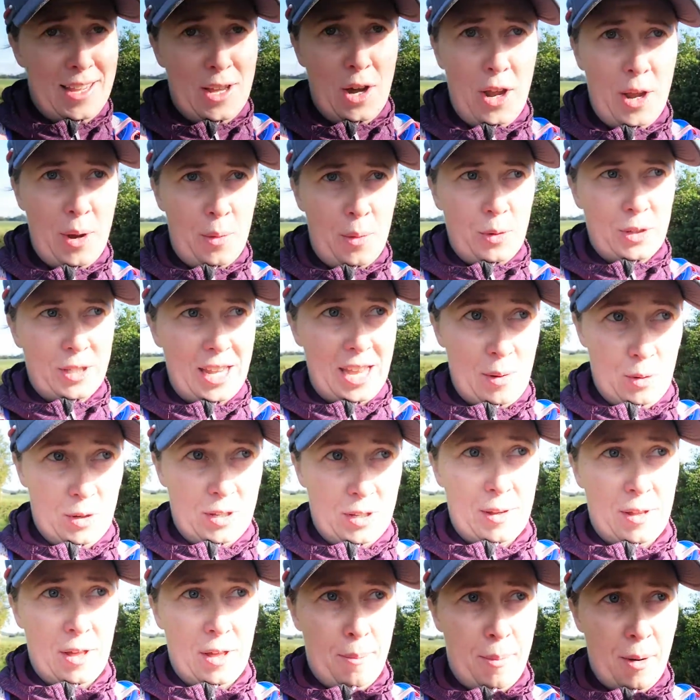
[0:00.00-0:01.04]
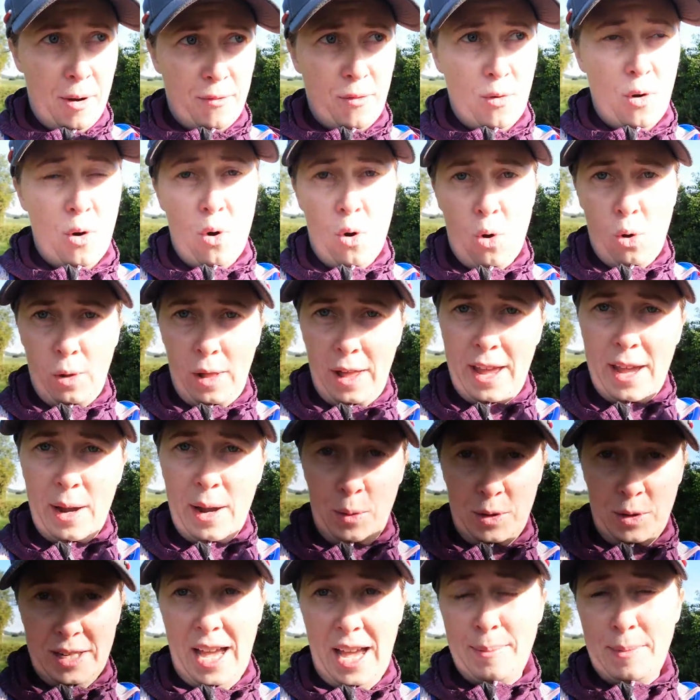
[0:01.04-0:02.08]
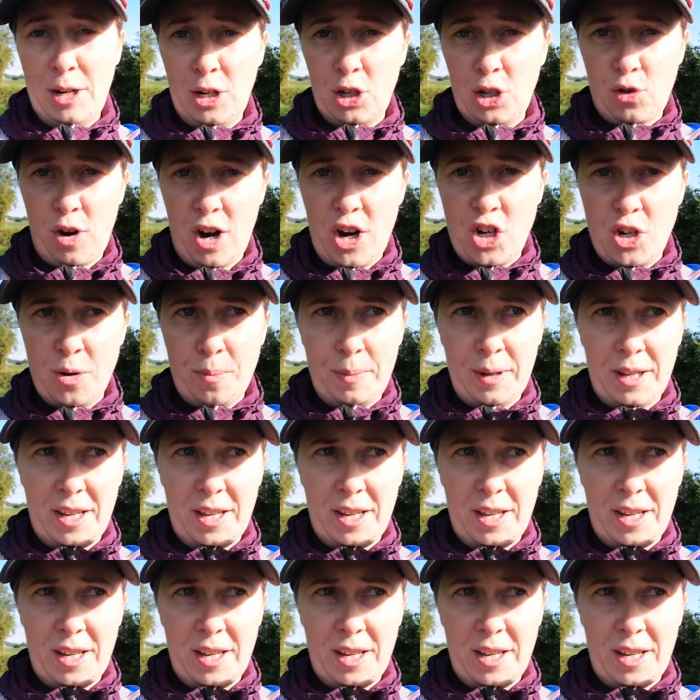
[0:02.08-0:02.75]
It was above all, it was administration,